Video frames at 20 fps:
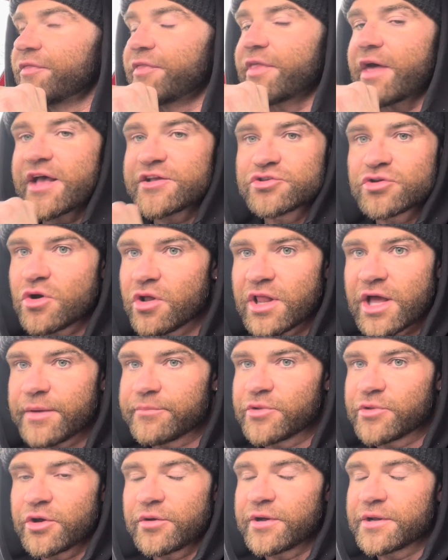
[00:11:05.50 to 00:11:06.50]
that's all
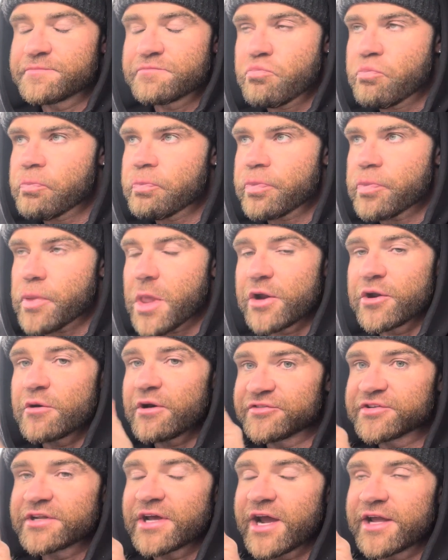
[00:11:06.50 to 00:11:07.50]
I'm doing. I know
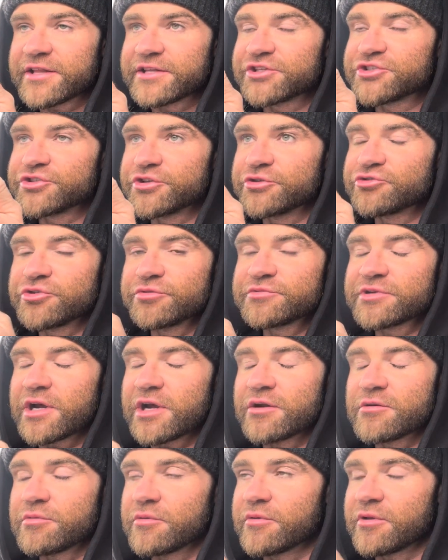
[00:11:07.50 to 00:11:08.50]
I've started this YouTube
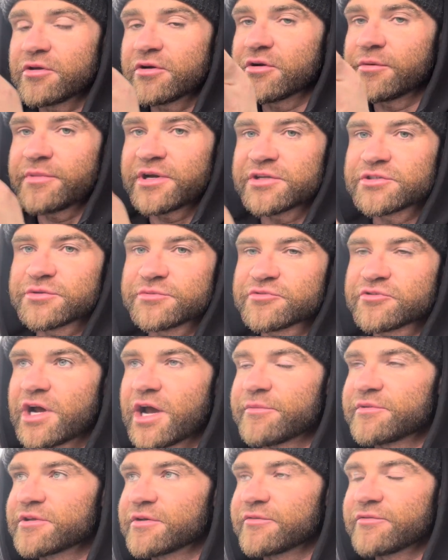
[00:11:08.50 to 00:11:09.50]
channel, but look at my
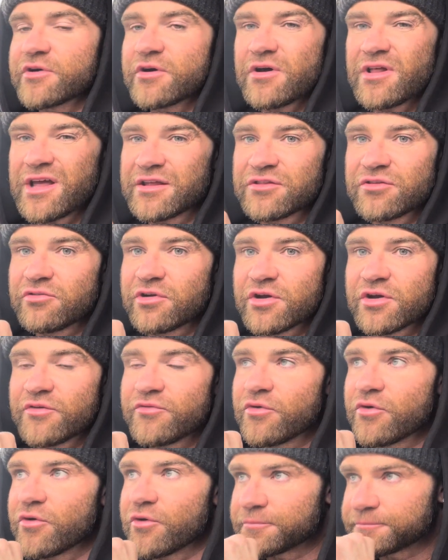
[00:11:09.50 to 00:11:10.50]
subscribers, I've got like 3 or
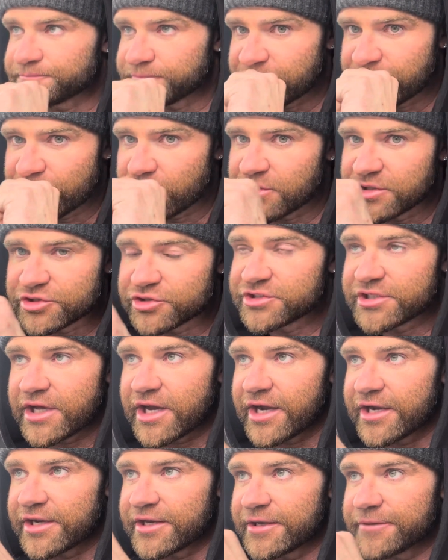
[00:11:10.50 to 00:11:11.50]
4. I've only just
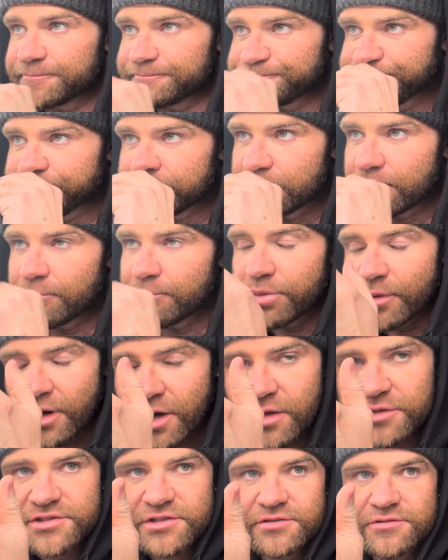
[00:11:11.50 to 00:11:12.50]
started it.
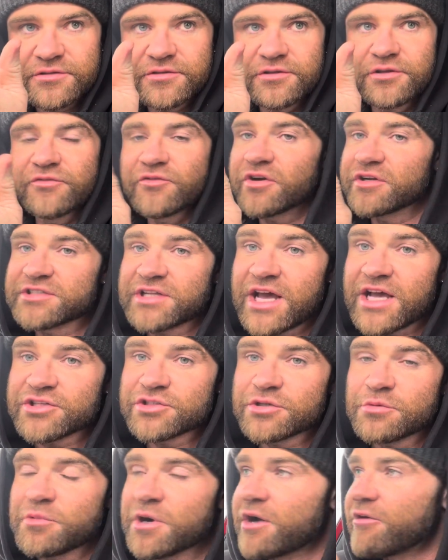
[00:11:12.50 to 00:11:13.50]
But you've got to start
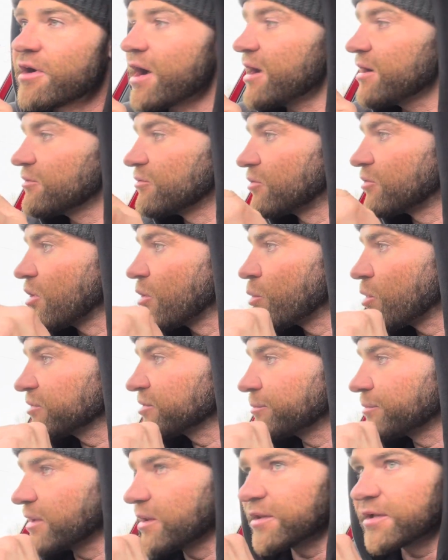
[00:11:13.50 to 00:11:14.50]
somewhere, right? Rome
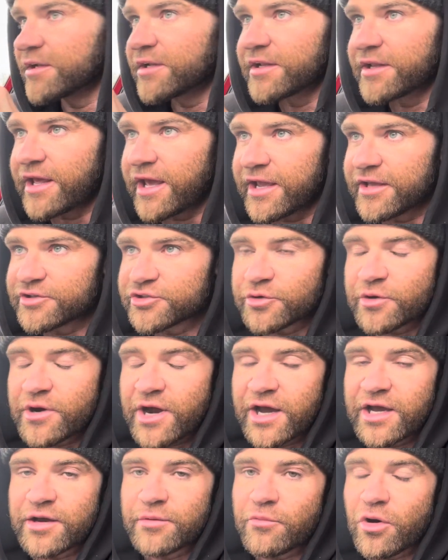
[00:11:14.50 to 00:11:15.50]
wasn't built in a day, so
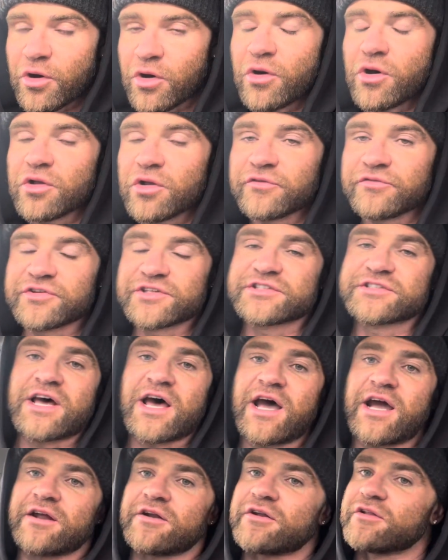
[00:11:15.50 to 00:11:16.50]
I am all for
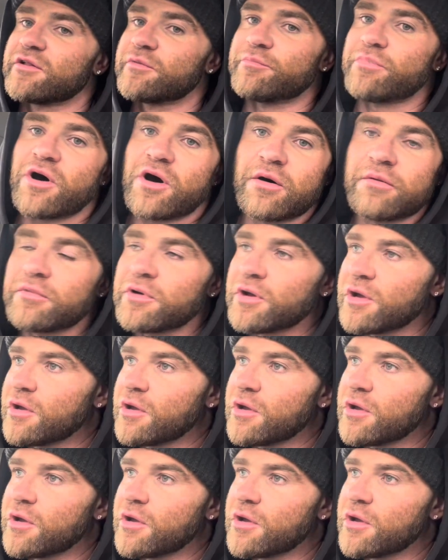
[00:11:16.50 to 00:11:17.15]
starting at the bottom,